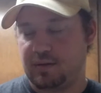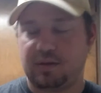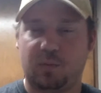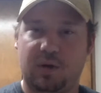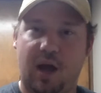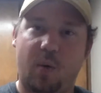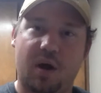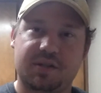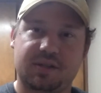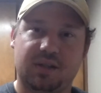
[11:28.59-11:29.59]
Someone I
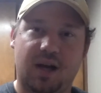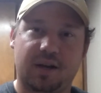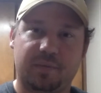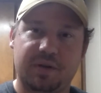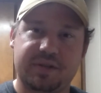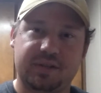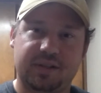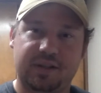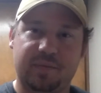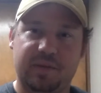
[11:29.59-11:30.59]
watched a lot
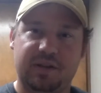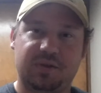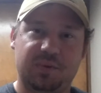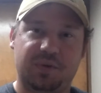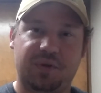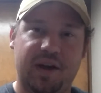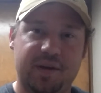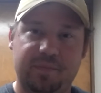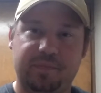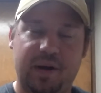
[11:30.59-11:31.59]
recently committed
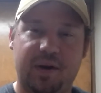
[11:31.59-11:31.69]
suicide,